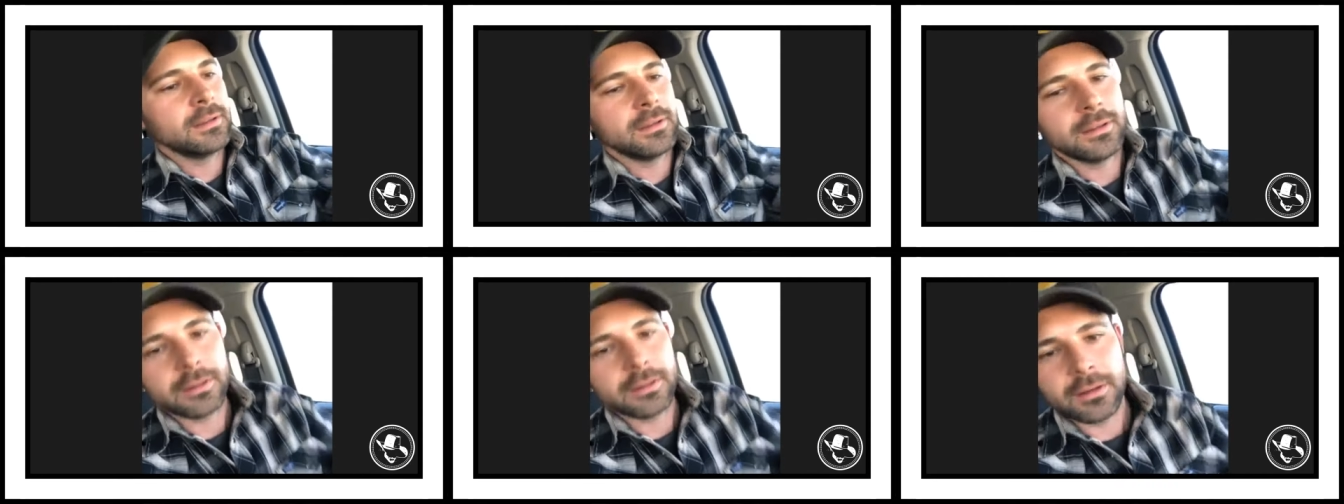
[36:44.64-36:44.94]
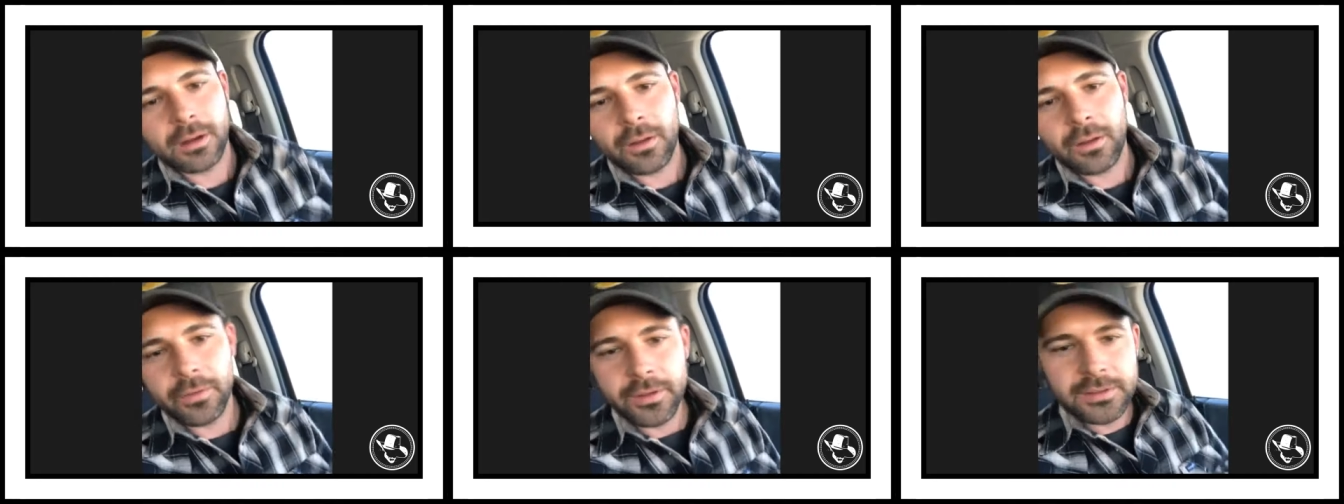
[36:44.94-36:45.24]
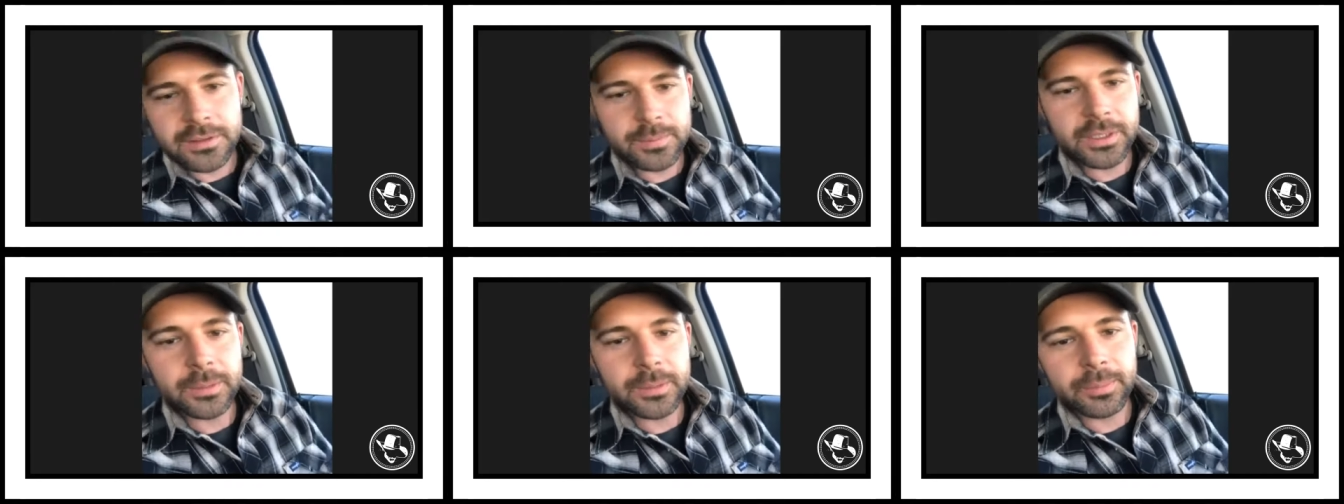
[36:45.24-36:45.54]
called
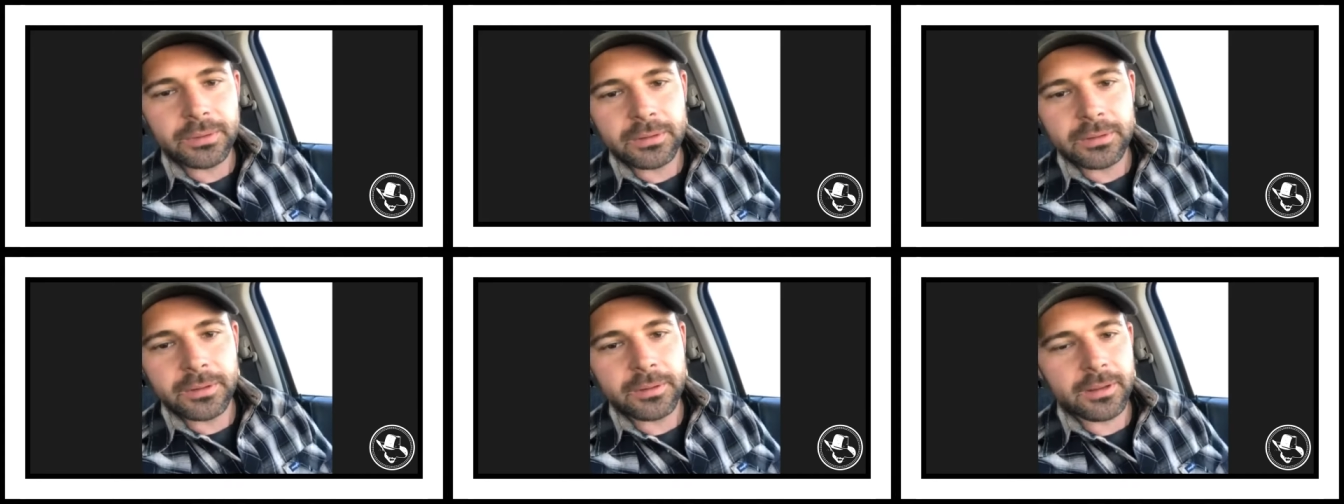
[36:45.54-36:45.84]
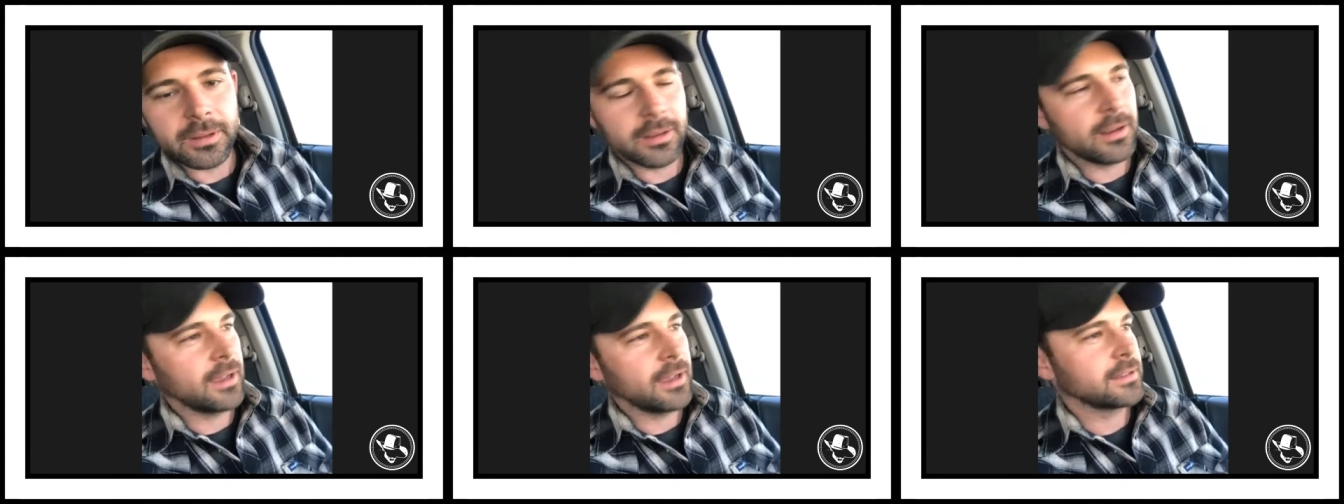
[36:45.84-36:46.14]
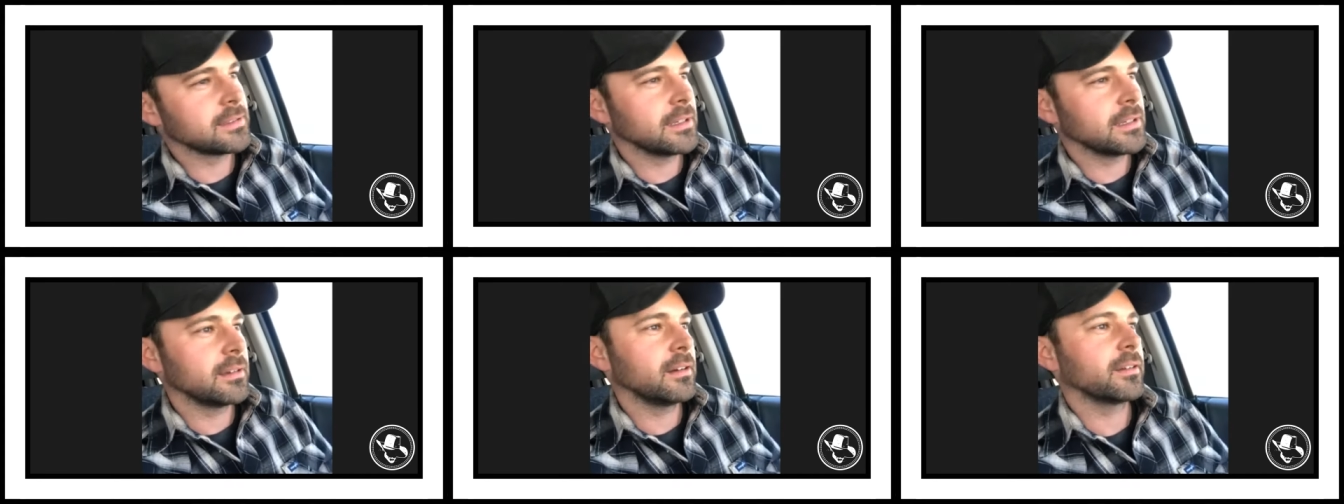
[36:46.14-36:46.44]
these people and, and I
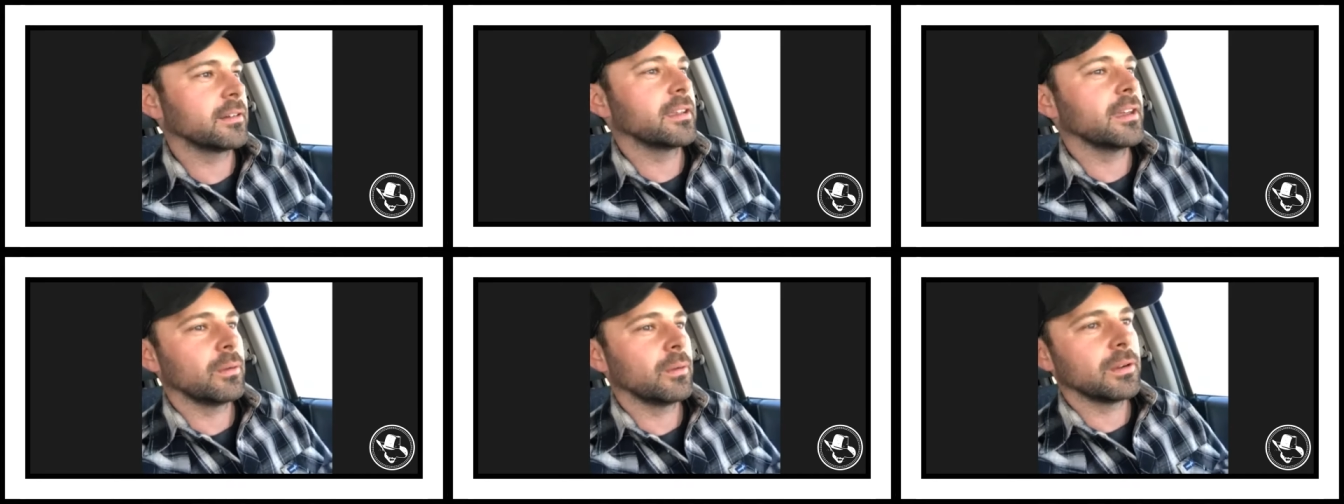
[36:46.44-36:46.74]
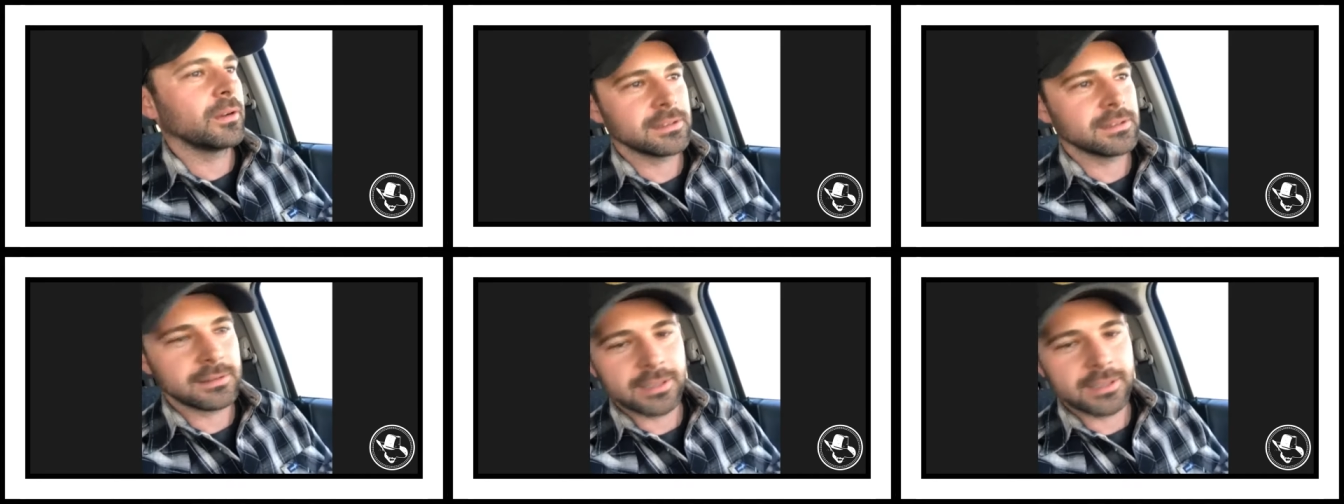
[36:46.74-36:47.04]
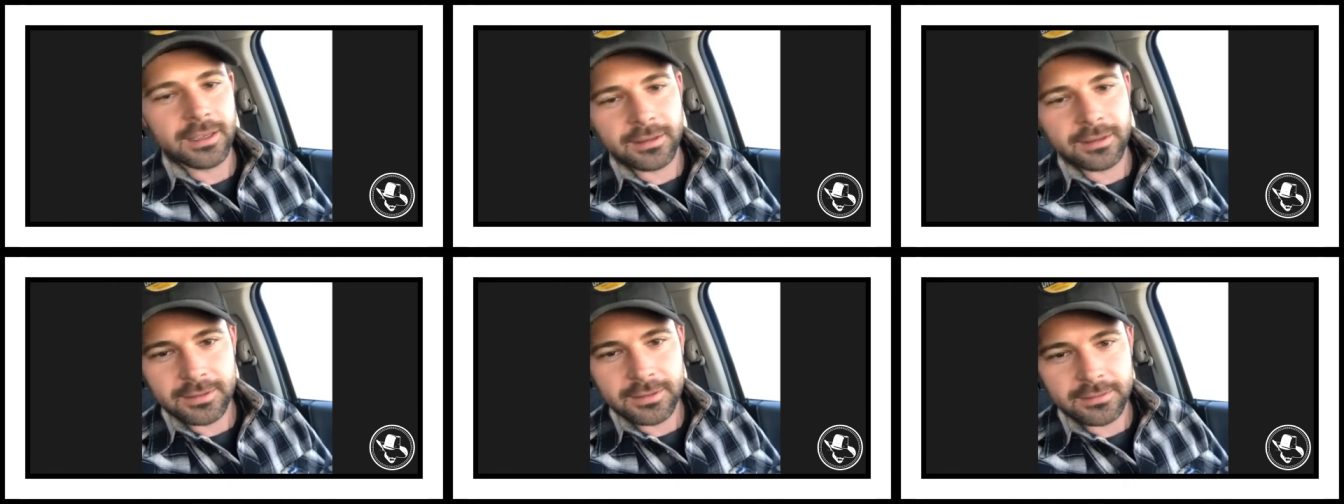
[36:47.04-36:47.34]
said, okay, what does it
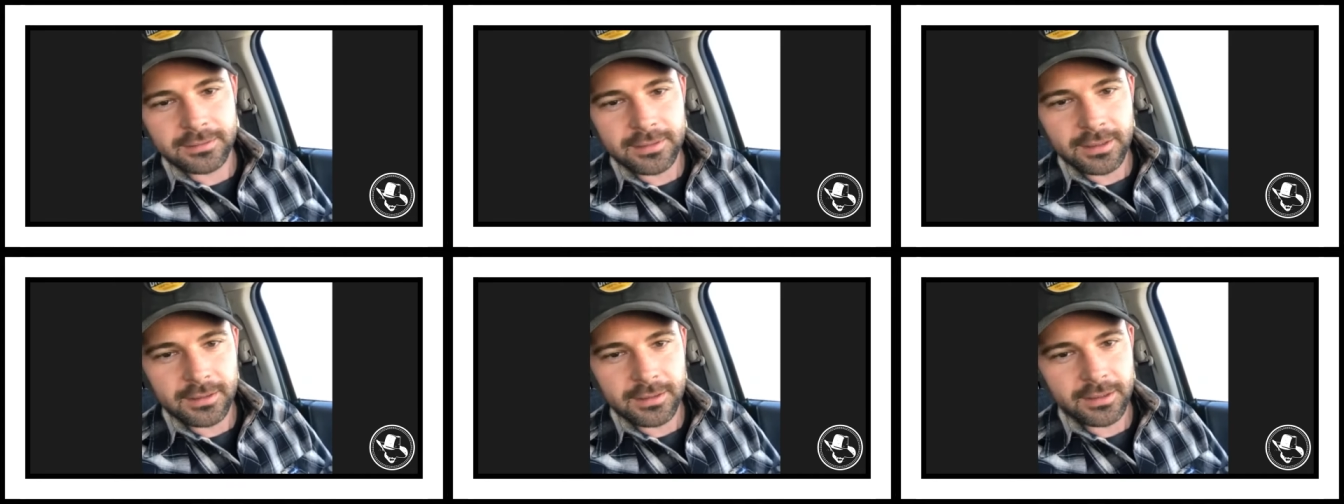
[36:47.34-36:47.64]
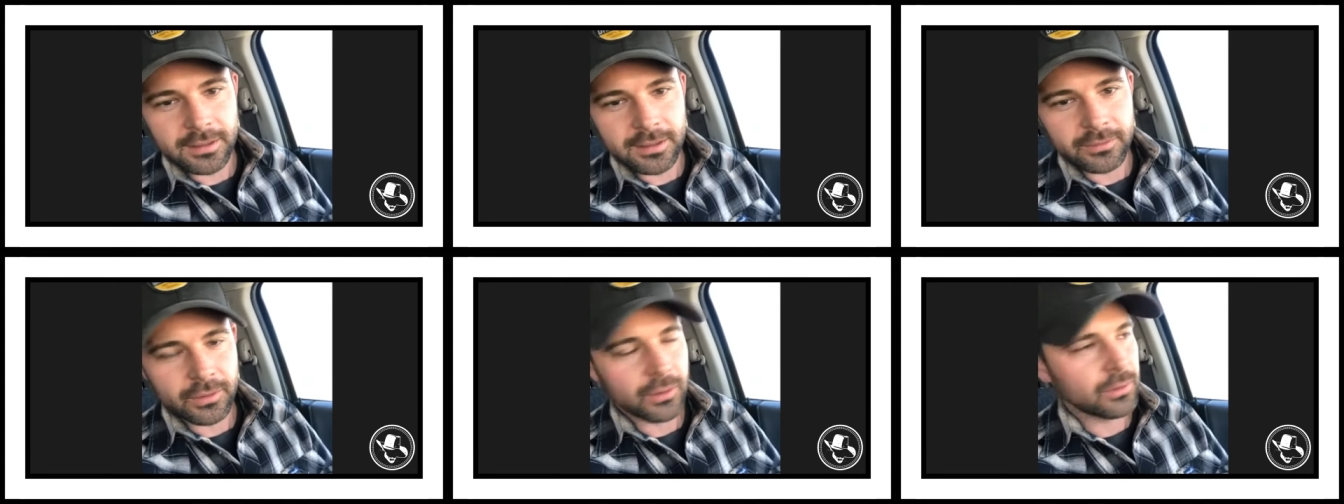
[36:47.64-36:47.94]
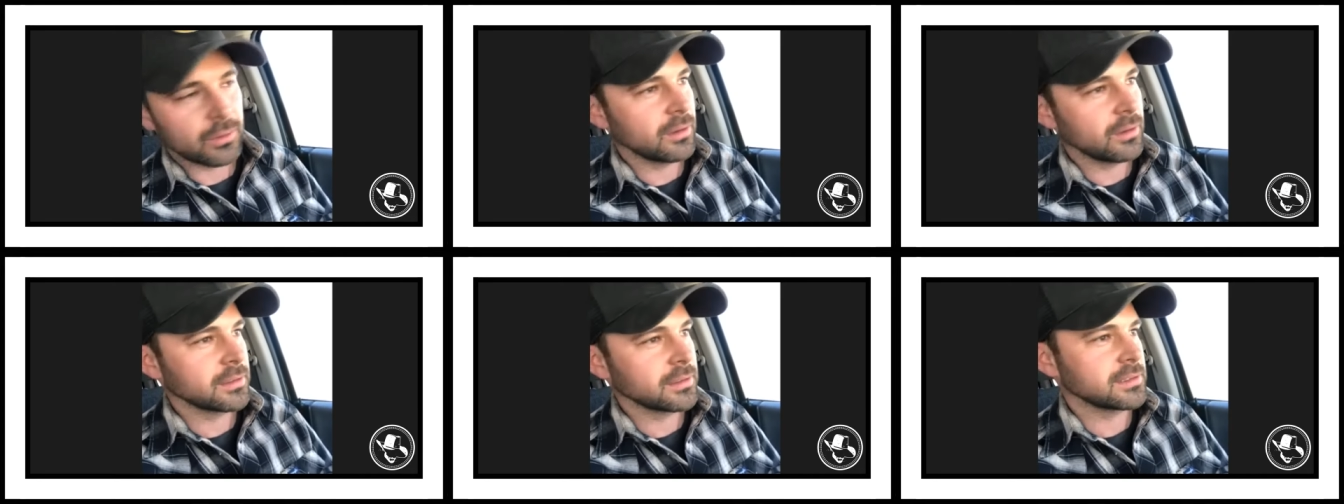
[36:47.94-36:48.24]
take to take care of a
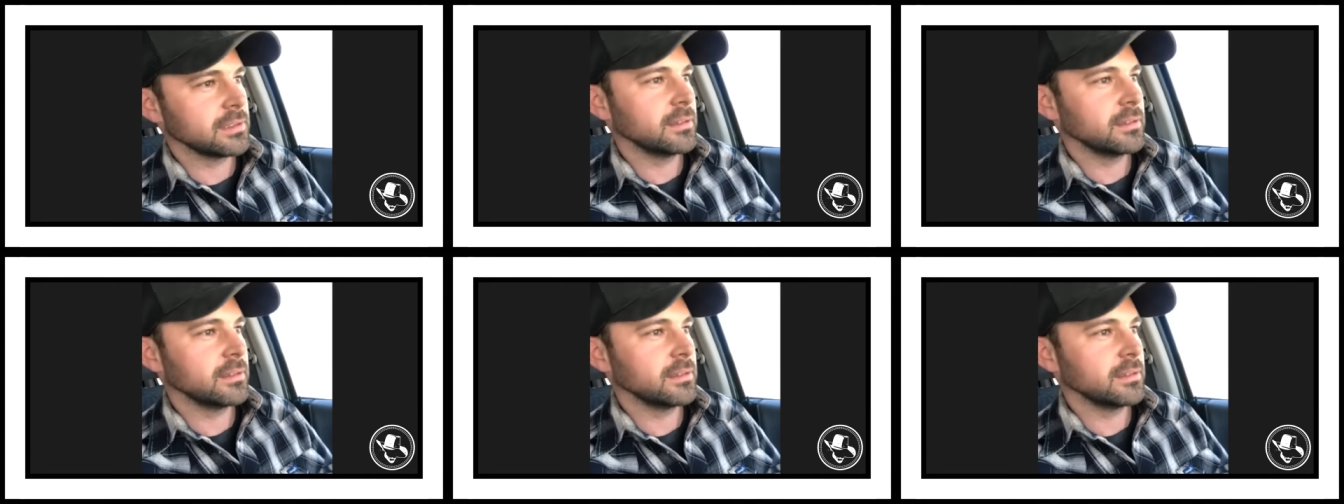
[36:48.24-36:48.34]
horse?